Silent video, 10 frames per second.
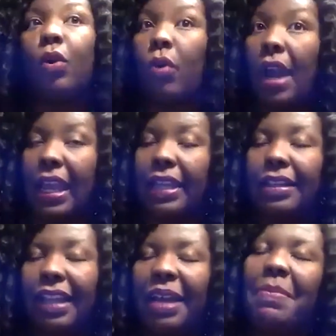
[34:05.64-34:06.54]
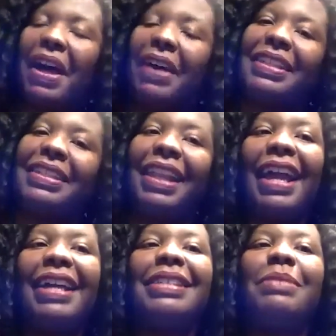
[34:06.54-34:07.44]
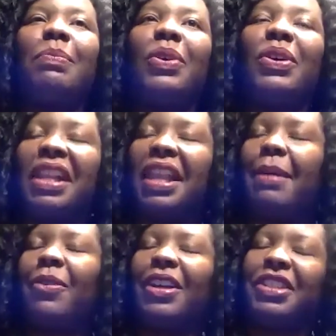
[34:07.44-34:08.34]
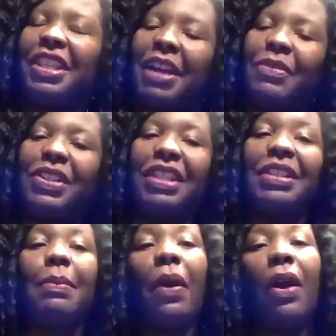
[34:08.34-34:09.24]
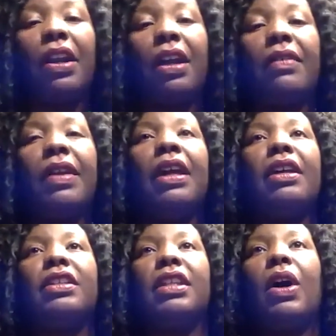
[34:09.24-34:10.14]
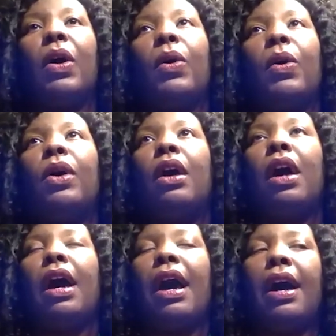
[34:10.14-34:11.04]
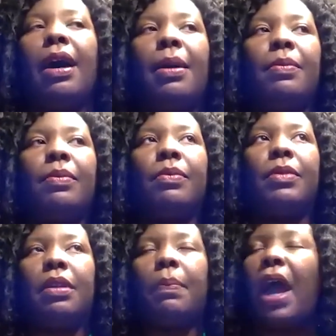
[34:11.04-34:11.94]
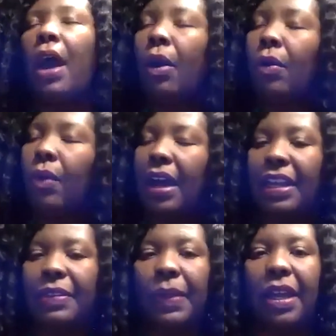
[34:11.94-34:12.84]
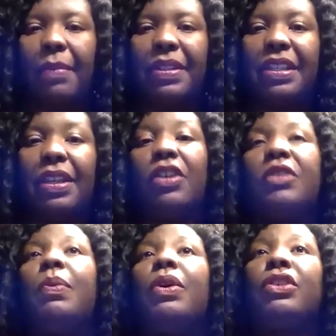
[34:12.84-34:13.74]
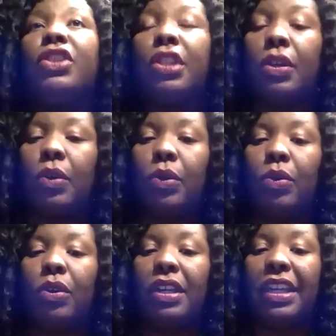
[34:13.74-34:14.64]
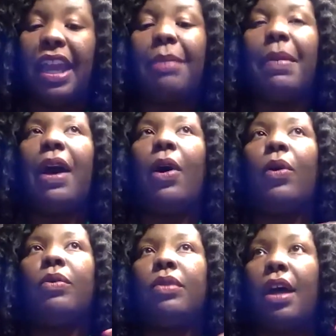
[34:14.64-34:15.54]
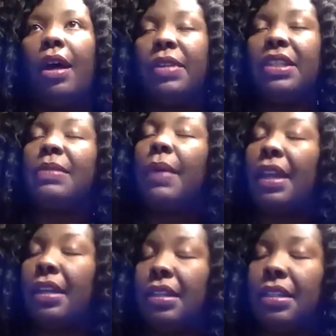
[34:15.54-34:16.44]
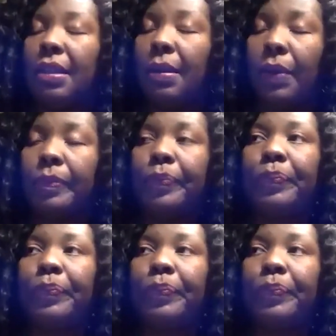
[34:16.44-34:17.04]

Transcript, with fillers: great about this last book collaboration I was just a part of. So, um, The Power of Why has become a series. Book two came out um, this month in December.